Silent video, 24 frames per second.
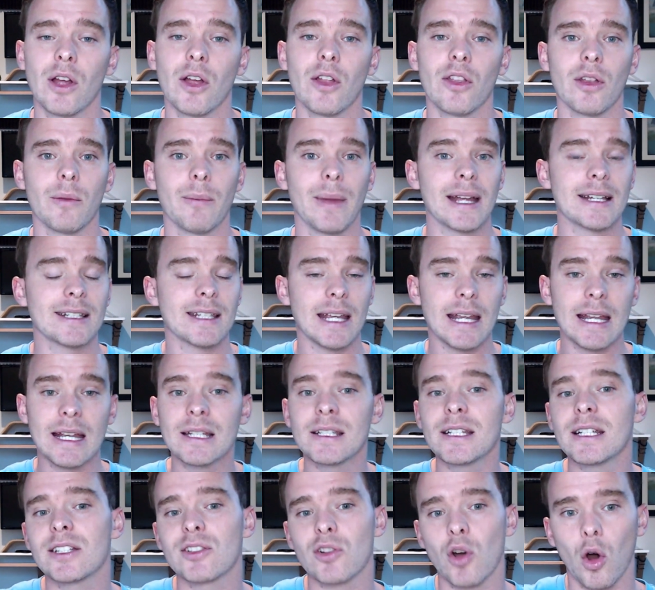that makes it
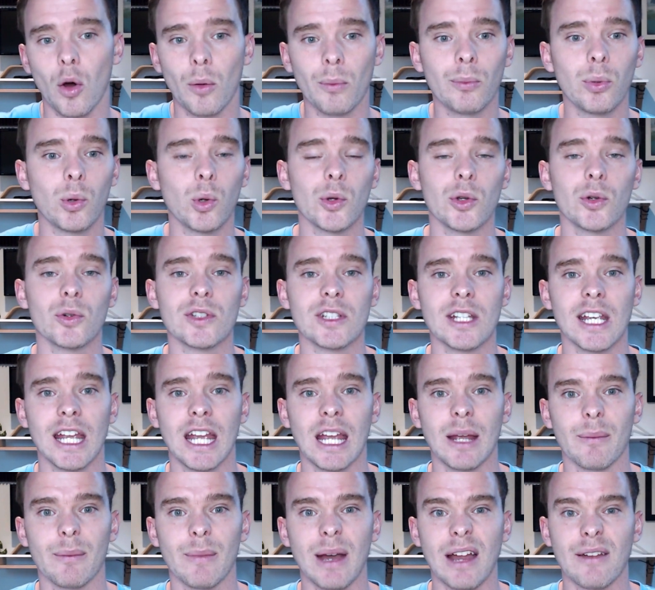easier to onboard your
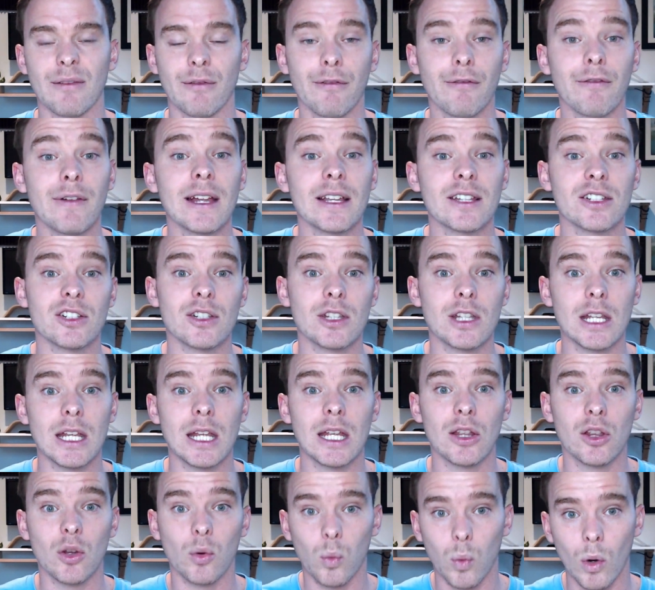team and fits
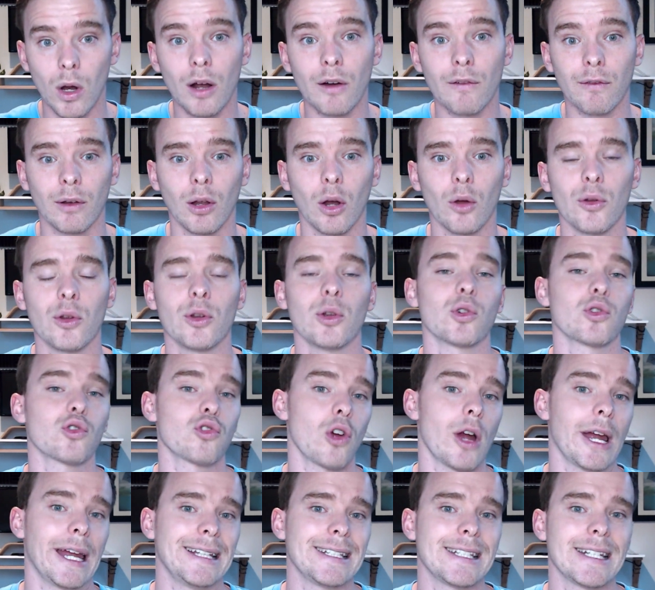the workflow that you're
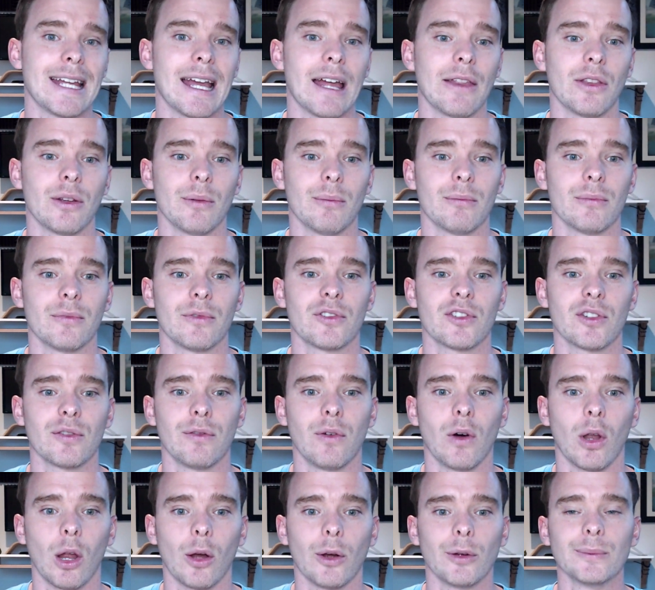trying to get them to
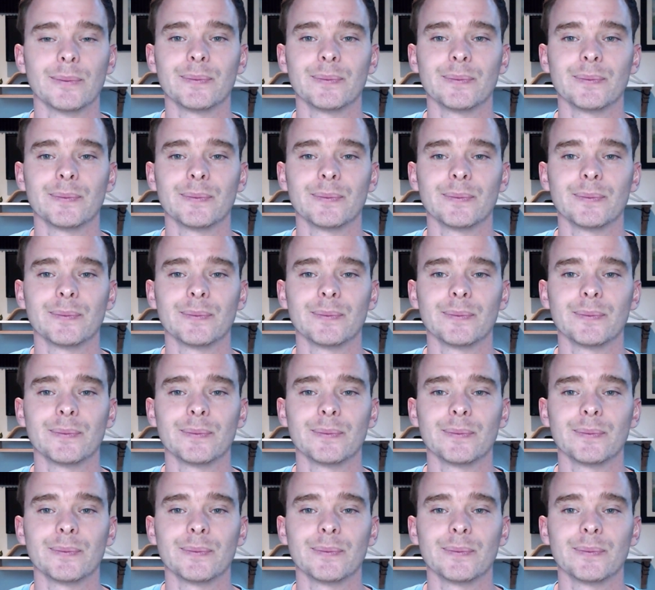follow.